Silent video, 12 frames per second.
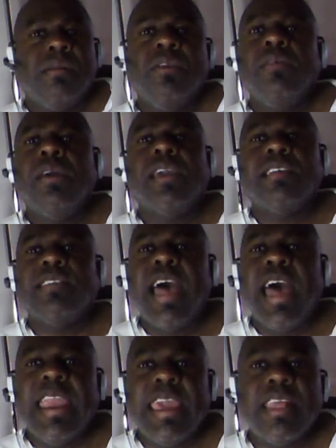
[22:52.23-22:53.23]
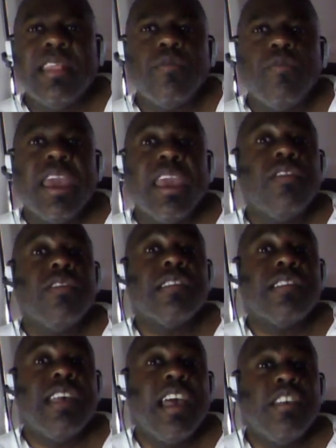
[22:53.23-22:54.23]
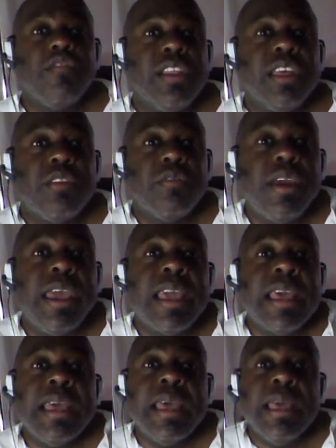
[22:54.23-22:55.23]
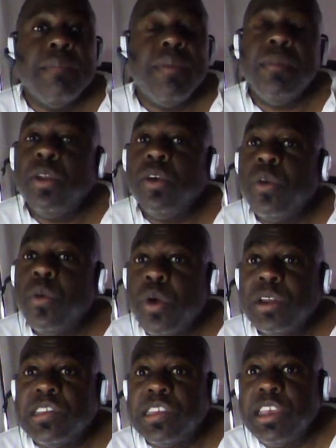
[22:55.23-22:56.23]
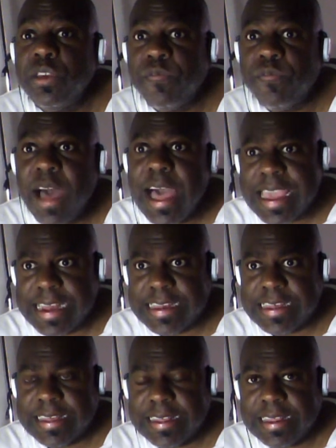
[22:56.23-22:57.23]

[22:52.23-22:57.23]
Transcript: You look exciting in the ring. You're successful in the ring. People are going to want to see you fight.